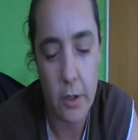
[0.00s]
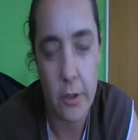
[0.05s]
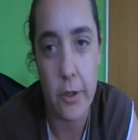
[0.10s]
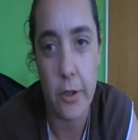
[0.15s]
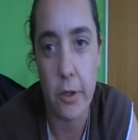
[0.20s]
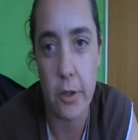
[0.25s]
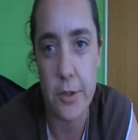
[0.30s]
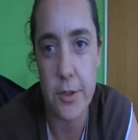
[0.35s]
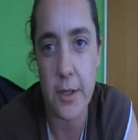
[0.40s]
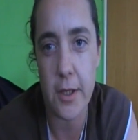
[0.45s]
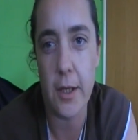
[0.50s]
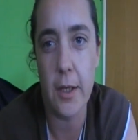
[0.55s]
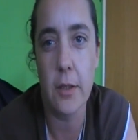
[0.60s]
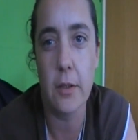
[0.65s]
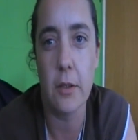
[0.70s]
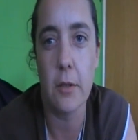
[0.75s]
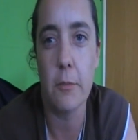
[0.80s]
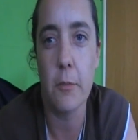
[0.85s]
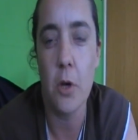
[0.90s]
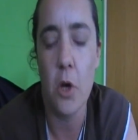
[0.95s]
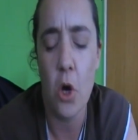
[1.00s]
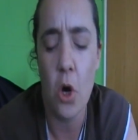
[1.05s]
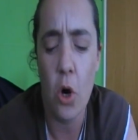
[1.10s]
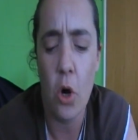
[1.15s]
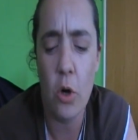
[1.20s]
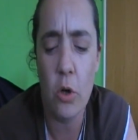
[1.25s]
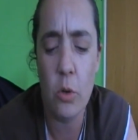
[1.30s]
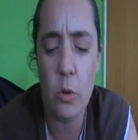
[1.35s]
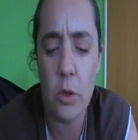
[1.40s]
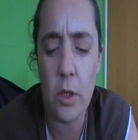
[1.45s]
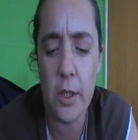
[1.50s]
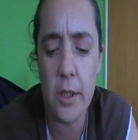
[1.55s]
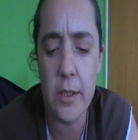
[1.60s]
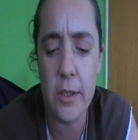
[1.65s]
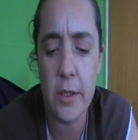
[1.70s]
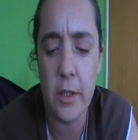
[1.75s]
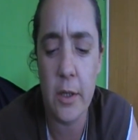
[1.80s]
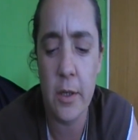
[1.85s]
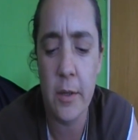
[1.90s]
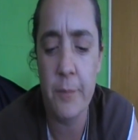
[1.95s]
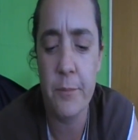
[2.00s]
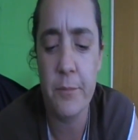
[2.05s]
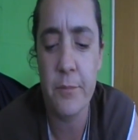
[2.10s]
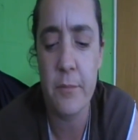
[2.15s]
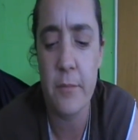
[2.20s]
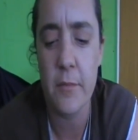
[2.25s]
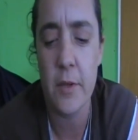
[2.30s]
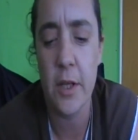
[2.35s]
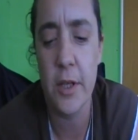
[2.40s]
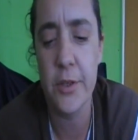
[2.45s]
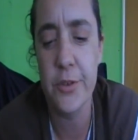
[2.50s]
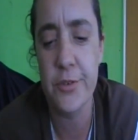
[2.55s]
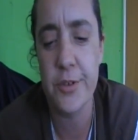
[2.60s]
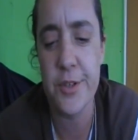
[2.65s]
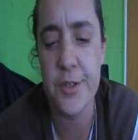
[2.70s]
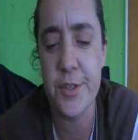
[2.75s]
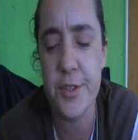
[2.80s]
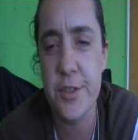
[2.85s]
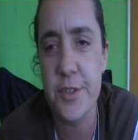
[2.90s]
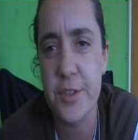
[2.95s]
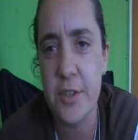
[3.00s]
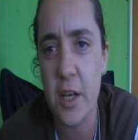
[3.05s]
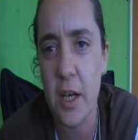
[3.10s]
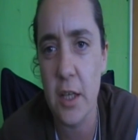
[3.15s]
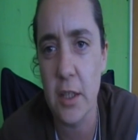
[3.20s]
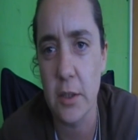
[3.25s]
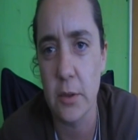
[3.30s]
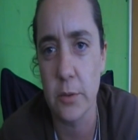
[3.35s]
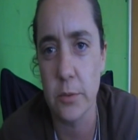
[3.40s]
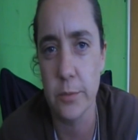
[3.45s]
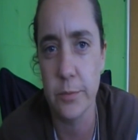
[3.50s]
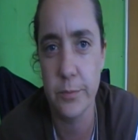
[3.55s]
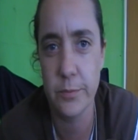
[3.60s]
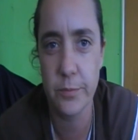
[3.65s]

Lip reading: United Kingdom on quite a interesting scale.